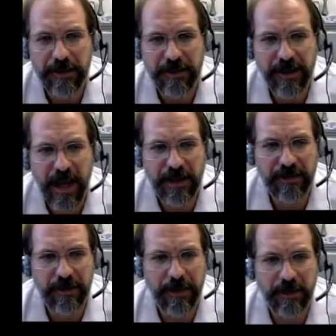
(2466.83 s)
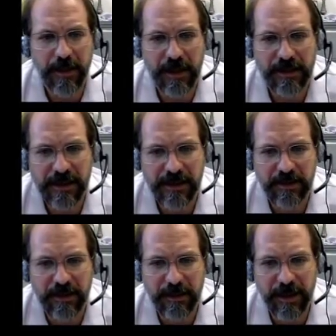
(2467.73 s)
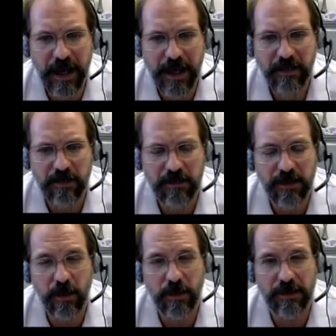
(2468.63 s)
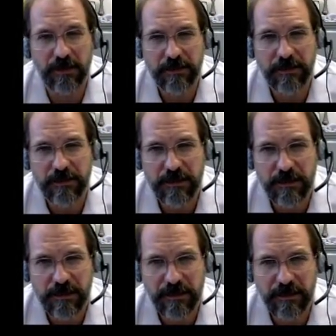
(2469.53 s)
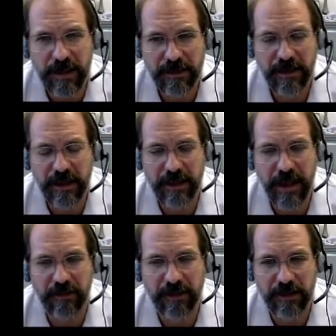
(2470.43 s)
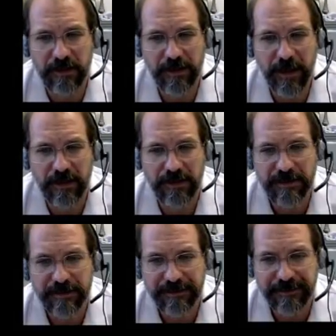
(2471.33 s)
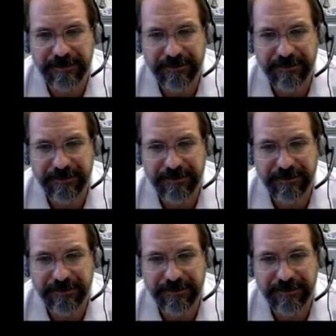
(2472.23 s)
Temperature in actively metabolic tissue is going to be higher or lower than, say, in the alveolar space?